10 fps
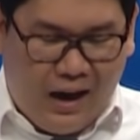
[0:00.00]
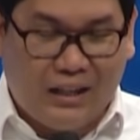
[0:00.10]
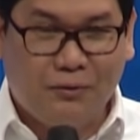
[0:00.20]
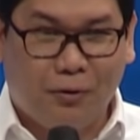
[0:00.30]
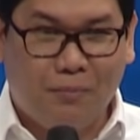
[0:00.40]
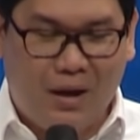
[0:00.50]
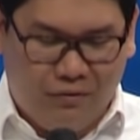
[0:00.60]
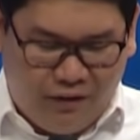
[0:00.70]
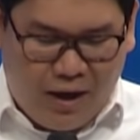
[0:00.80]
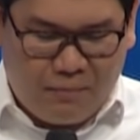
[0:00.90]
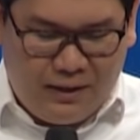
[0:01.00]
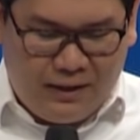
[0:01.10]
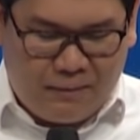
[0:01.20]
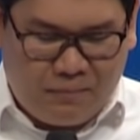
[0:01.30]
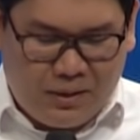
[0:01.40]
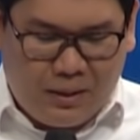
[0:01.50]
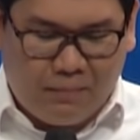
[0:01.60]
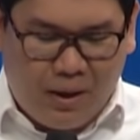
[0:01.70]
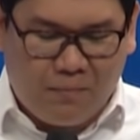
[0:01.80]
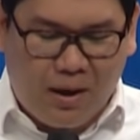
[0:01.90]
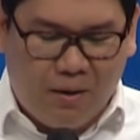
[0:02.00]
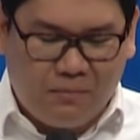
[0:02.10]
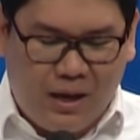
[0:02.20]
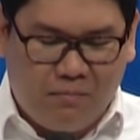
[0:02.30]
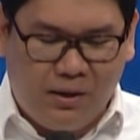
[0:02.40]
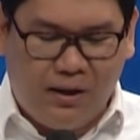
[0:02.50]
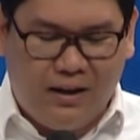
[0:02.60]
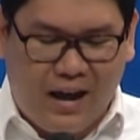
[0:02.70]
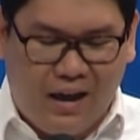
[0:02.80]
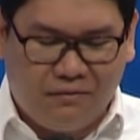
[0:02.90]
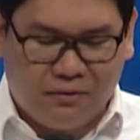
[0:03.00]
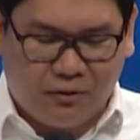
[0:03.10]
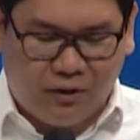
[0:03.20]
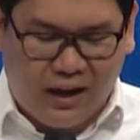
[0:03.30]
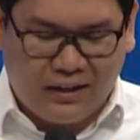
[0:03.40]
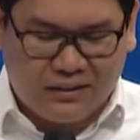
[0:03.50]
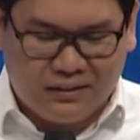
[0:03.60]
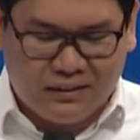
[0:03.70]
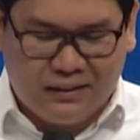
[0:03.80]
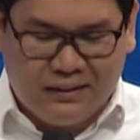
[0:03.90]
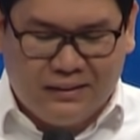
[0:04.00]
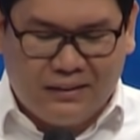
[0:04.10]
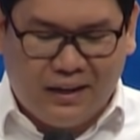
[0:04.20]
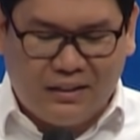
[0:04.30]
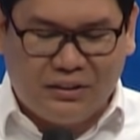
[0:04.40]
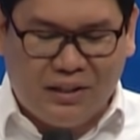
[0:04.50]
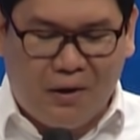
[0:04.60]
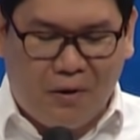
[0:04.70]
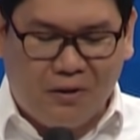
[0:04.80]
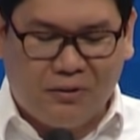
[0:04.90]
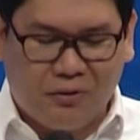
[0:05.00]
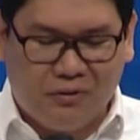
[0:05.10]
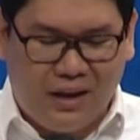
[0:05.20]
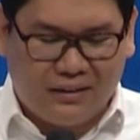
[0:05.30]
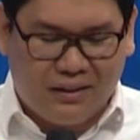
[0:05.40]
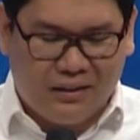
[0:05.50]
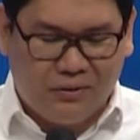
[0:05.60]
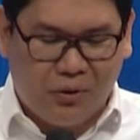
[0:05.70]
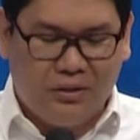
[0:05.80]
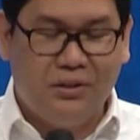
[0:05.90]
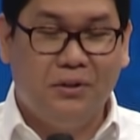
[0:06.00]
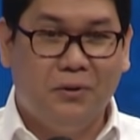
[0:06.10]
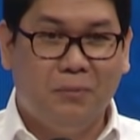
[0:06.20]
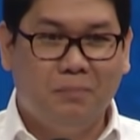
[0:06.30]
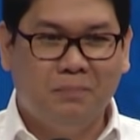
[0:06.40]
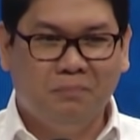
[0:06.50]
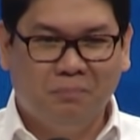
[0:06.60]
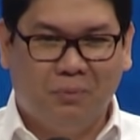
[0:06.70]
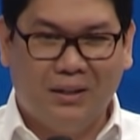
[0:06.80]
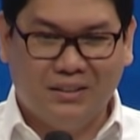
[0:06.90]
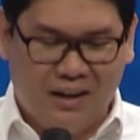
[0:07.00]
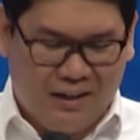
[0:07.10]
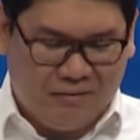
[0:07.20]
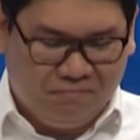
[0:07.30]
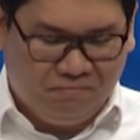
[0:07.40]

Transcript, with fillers: As for my family, my mom gave her life to Christ and is now also connected to a D group. Praise God.